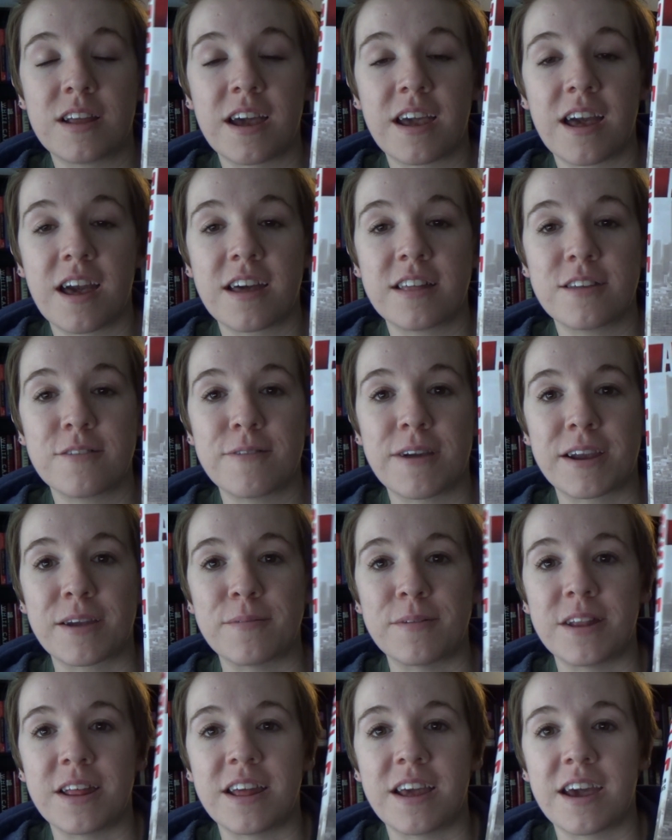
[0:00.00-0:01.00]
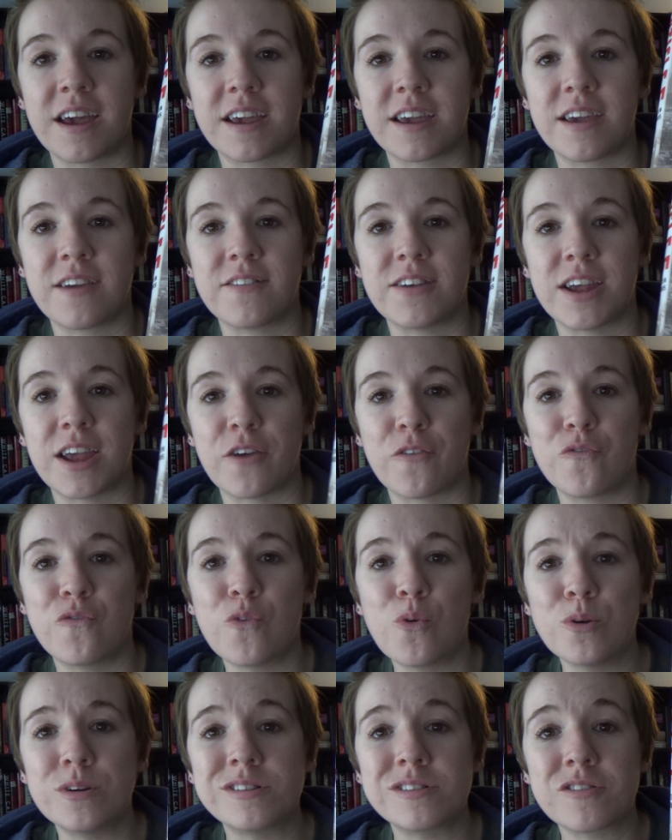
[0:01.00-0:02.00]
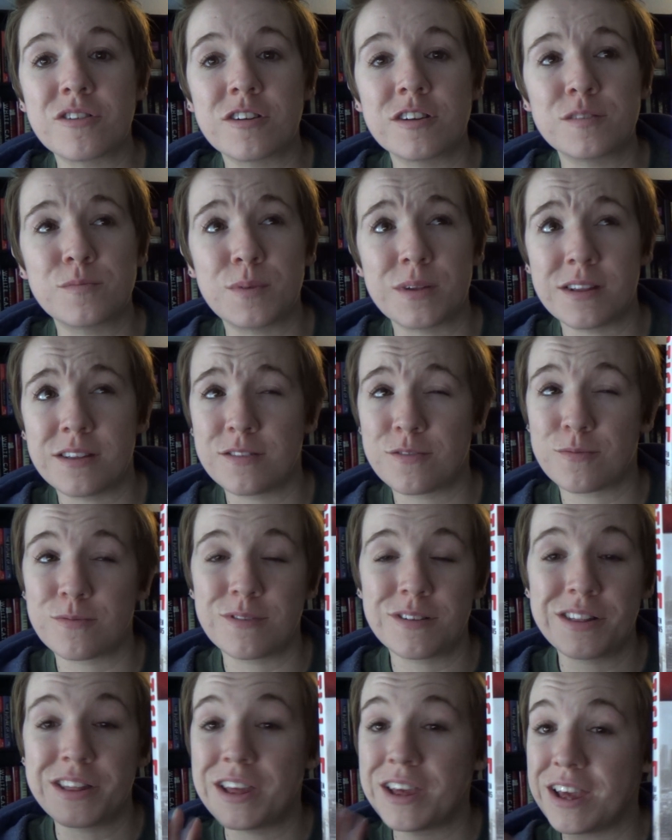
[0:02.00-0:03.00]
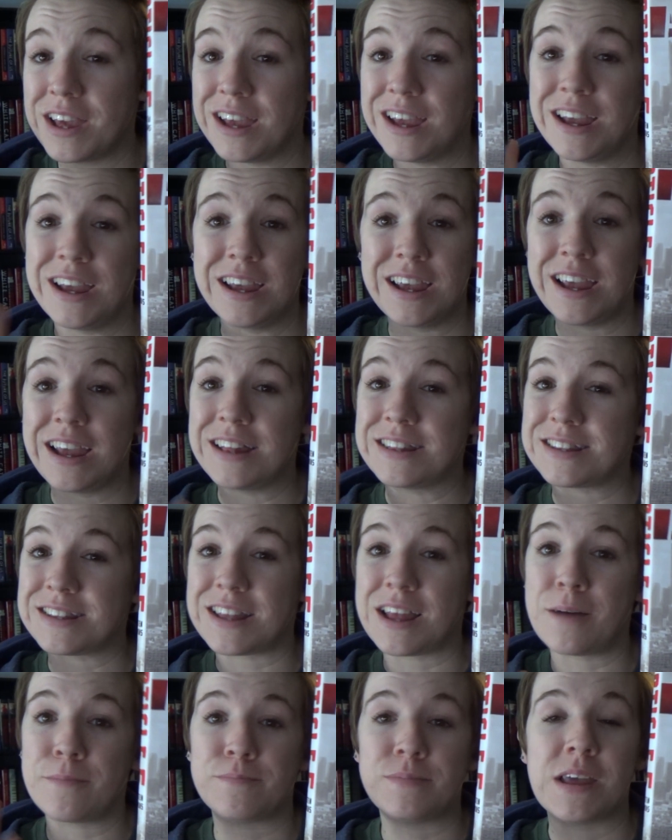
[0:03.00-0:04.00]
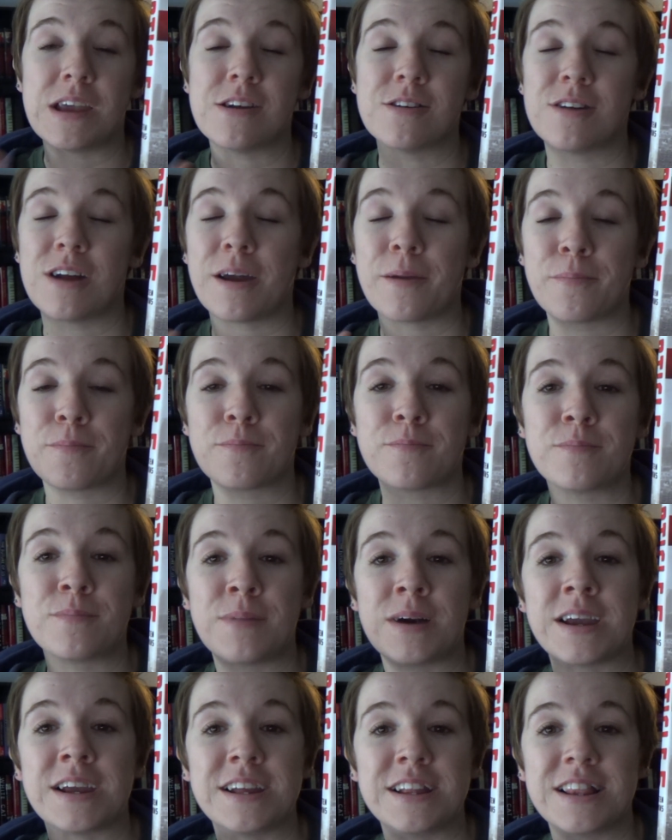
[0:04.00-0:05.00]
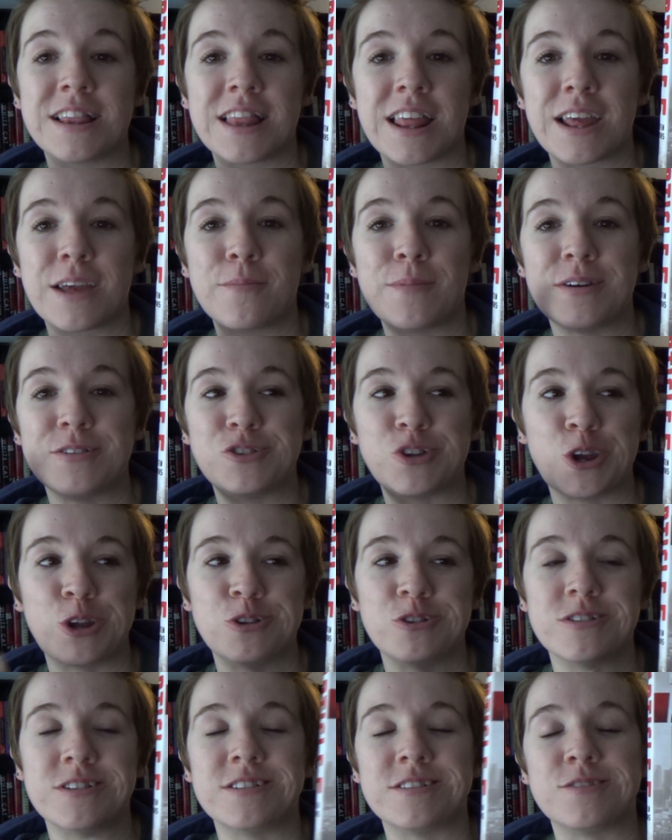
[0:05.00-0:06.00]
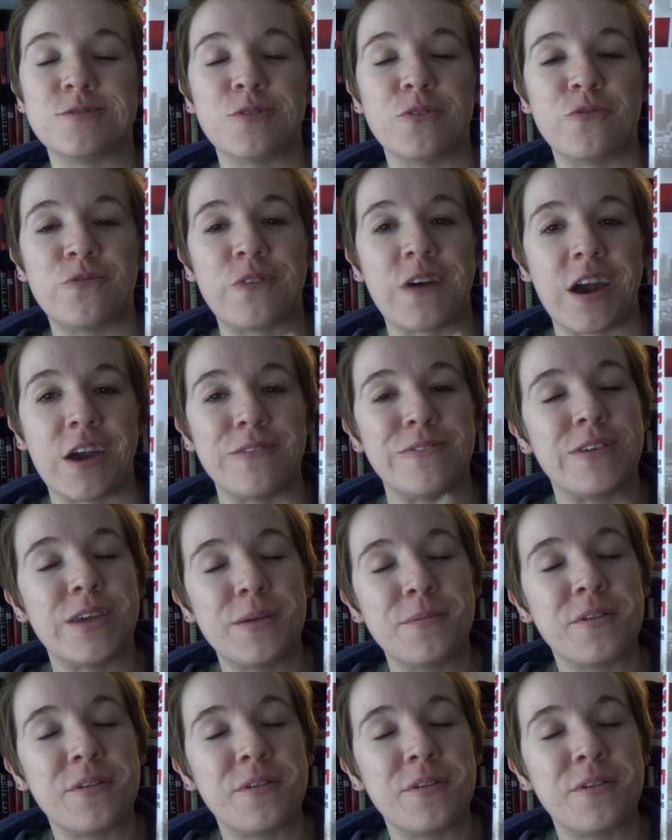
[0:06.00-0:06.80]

I highly recommend it. I gave it a 4 stars, but it's up there. I might think about changing this to a 5.